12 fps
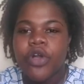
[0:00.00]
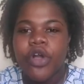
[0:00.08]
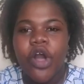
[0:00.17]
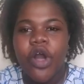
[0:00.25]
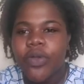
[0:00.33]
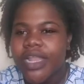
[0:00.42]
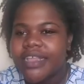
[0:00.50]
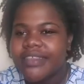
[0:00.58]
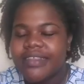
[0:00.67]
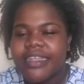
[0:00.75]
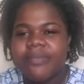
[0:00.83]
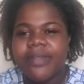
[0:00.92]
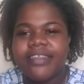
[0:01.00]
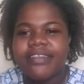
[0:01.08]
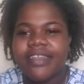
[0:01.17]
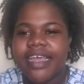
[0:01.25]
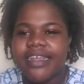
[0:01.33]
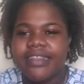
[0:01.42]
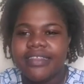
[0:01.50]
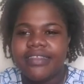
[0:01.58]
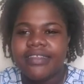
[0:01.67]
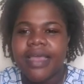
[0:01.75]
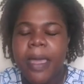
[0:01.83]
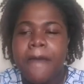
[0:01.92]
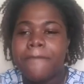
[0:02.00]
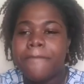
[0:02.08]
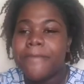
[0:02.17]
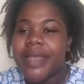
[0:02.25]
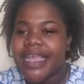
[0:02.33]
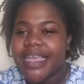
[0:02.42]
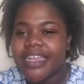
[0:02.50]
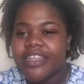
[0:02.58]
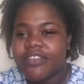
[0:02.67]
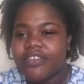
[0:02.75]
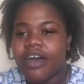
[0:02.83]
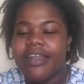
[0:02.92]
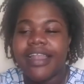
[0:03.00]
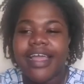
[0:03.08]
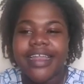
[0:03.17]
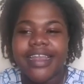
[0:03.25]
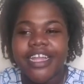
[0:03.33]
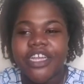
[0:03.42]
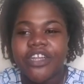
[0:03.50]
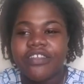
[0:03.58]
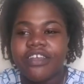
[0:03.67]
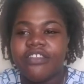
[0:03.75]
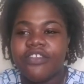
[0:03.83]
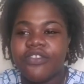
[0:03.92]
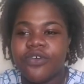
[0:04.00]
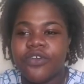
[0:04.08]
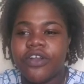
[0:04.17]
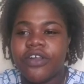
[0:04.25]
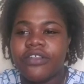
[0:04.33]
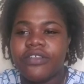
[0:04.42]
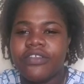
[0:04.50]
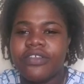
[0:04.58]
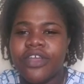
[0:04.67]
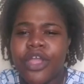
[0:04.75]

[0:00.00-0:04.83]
The countless sleepless nights, making it to online lectures and tutorials,